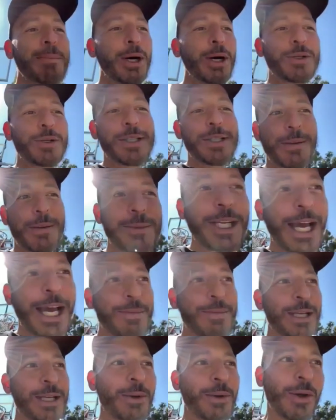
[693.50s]
I post
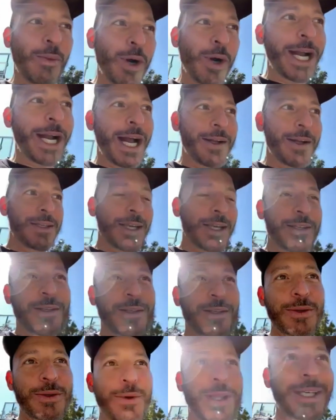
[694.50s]
sometimes some of the workouts
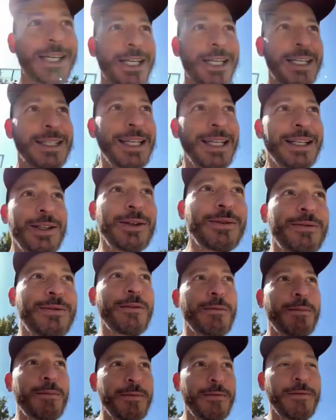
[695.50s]
I do with the kids. They
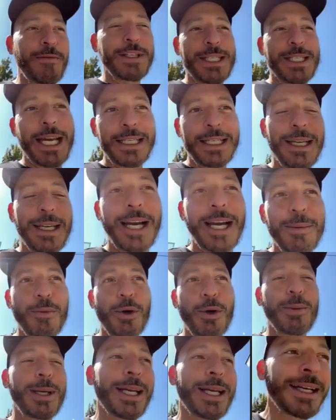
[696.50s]
do phys ed
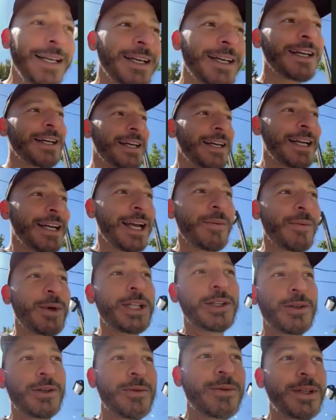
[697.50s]
time with me,
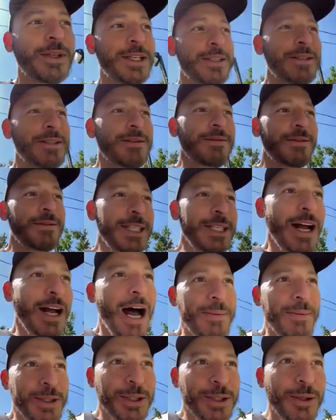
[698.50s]
and oh. we do these
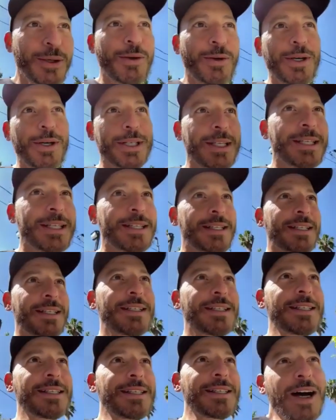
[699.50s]
these obstacle
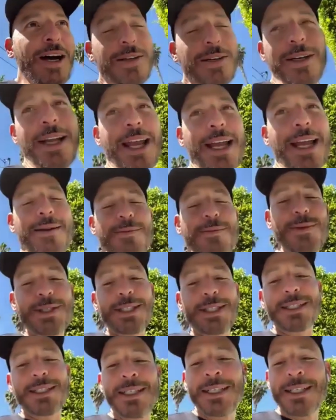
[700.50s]
courses and soccer
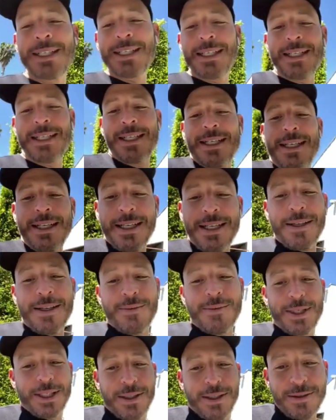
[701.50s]
games, and
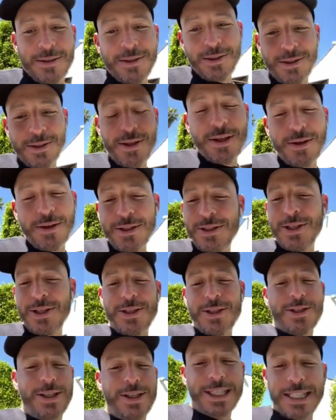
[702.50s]
we
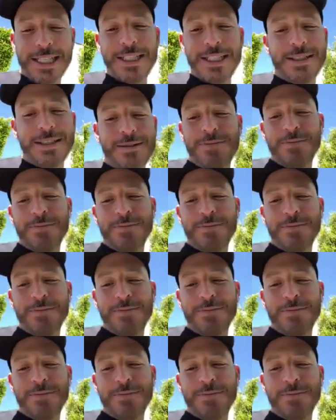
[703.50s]
it just.